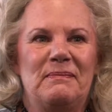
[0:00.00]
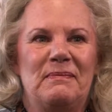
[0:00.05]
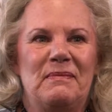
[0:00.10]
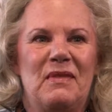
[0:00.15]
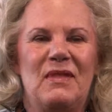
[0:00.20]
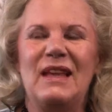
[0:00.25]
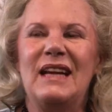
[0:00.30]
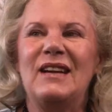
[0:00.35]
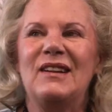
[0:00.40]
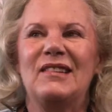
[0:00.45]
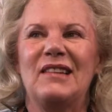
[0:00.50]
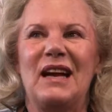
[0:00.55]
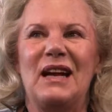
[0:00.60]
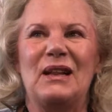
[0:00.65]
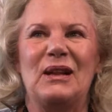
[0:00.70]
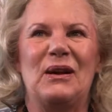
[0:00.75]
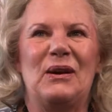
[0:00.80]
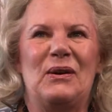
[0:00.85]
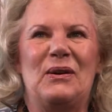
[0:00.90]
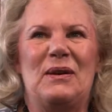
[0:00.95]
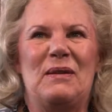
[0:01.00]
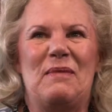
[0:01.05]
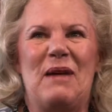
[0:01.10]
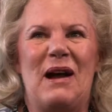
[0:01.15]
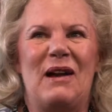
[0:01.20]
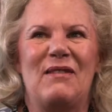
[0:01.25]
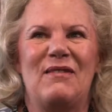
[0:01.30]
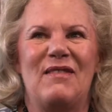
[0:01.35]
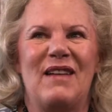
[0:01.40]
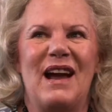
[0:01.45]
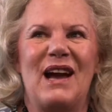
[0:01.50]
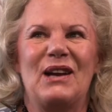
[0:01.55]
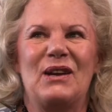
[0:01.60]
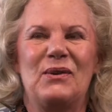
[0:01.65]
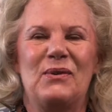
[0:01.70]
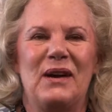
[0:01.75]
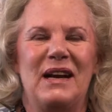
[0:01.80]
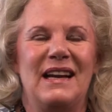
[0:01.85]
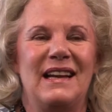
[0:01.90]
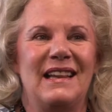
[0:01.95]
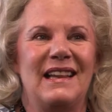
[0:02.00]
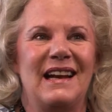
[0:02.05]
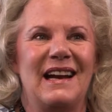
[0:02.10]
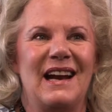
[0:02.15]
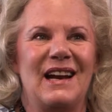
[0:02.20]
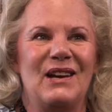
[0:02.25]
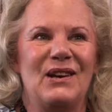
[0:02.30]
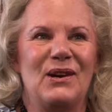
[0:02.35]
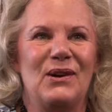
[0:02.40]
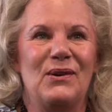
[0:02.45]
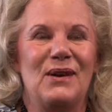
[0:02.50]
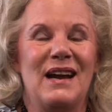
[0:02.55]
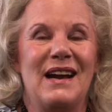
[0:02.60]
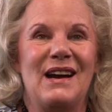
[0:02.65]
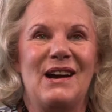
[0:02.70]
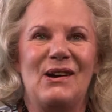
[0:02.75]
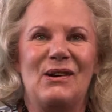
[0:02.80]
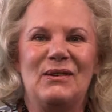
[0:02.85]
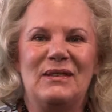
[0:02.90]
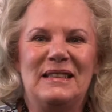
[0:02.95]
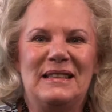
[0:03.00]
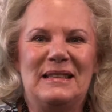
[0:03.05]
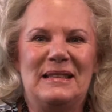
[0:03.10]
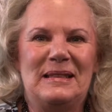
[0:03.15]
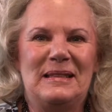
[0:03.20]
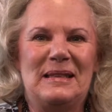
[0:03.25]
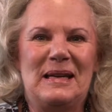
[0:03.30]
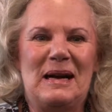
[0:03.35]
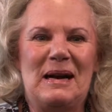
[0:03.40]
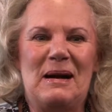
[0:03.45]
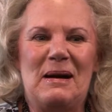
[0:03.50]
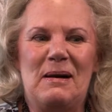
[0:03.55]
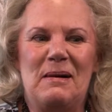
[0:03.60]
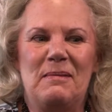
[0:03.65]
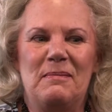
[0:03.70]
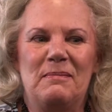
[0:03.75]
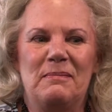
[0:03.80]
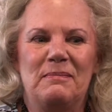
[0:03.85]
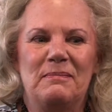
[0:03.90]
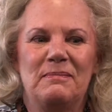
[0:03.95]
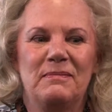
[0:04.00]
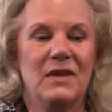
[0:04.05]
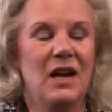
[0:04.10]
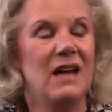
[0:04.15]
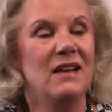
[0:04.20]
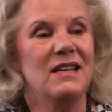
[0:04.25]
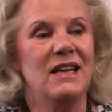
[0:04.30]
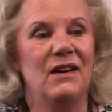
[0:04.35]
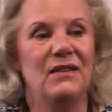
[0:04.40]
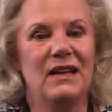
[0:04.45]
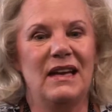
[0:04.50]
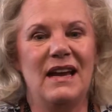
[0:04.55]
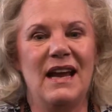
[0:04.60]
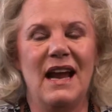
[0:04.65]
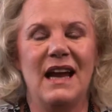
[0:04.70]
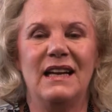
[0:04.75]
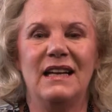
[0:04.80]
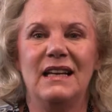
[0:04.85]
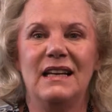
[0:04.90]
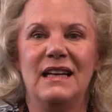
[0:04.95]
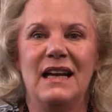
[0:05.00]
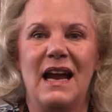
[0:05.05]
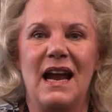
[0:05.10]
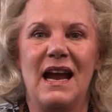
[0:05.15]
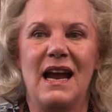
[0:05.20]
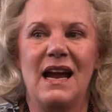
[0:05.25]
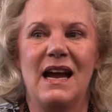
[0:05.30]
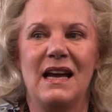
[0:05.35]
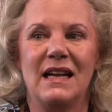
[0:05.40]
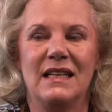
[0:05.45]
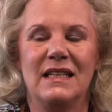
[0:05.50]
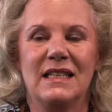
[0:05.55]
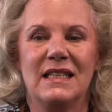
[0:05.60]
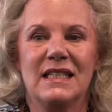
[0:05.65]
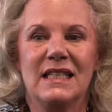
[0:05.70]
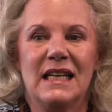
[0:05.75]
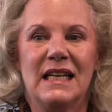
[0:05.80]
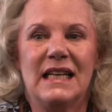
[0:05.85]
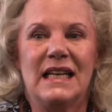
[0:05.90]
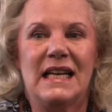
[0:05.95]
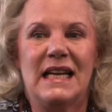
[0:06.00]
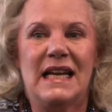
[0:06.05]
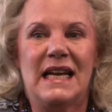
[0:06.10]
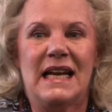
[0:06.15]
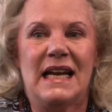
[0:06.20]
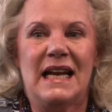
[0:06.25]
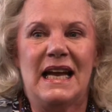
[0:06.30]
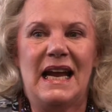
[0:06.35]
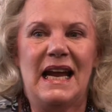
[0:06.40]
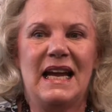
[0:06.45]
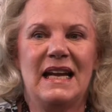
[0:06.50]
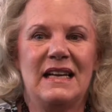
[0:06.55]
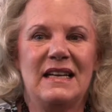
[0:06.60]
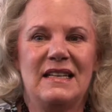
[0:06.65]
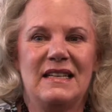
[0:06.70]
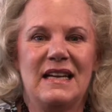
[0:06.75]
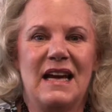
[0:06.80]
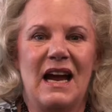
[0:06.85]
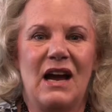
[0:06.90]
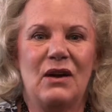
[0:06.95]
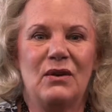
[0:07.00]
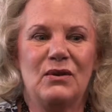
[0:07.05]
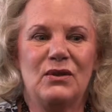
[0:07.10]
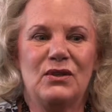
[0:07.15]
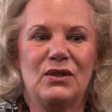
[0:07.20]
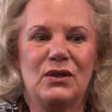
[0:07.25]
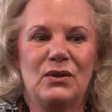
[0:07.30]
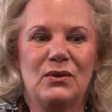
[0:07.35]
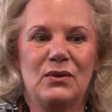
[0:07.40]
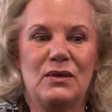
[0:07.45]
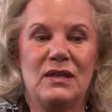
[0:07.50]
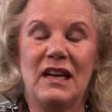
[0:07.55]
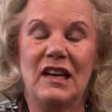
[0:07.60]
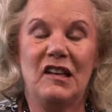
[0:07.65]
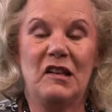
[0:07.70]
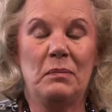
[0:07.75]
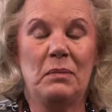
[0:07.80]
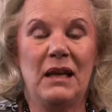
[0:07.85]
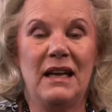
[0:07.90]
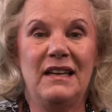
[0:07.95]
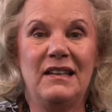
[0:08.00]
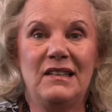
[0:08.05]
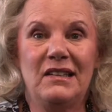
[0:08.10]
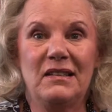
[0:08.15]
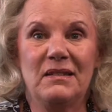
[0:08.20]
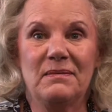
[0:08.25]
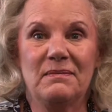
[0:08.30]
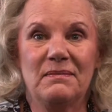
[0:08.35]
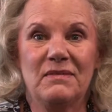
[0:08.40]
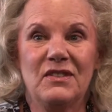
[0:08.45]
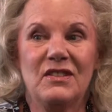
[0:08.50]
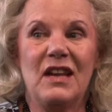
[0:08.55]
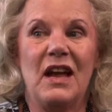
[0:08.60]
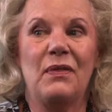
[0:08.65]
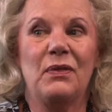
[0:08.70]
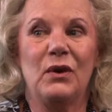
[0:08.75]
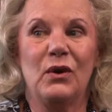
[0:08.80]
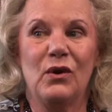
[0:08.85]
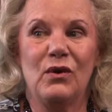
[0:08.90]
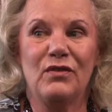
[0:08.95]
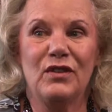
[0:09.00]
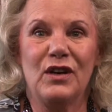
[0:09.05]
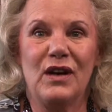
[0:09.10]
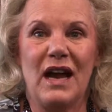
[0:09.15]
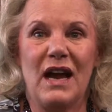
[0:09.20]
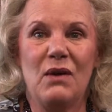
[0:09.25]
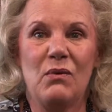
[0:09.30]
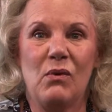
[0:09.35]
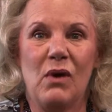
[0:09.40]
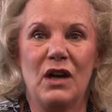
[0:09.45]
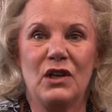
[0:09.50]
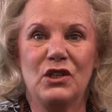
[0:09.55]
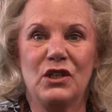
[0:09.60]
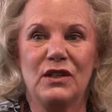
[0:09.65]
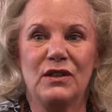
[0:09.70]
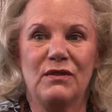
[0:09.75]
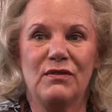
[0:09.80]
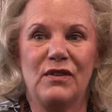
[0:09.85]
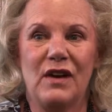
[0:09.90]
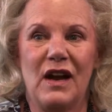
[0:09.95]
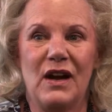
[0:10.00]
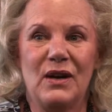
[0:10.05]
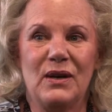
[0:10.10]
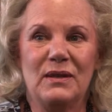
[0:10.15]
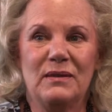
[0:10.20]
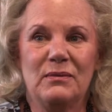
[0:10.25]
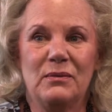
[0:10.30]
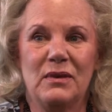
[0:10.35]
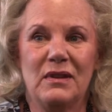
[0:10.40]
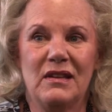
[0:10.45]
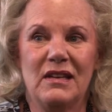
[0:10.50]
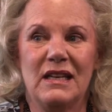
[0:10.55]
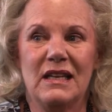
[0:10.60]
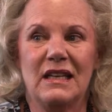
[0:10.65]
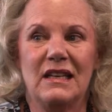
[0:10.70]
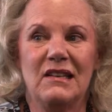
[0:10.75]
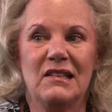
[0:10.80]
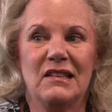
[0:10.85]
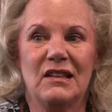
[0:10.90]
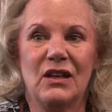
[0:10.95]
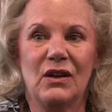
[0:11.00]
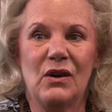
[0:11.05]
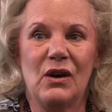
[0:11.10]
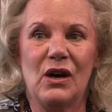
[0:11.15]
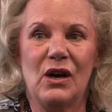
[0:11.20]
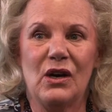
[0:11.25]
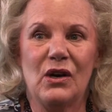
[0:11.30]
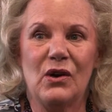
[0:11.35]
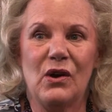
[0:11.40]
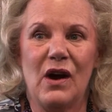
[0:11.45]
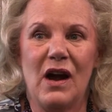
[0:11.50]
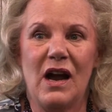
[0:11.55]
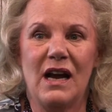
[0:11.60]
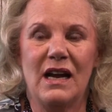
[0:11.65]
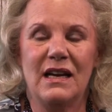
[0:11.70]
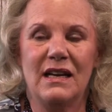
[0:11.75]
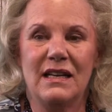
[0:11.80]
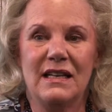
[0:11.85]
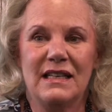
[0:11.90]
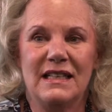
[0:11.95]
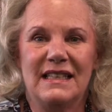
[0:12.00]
Things I learned about evacuating that I know now. Got down the canyon and headed down to Ted's place. Sat there overnight watching the fire with the kiddies in the car crying.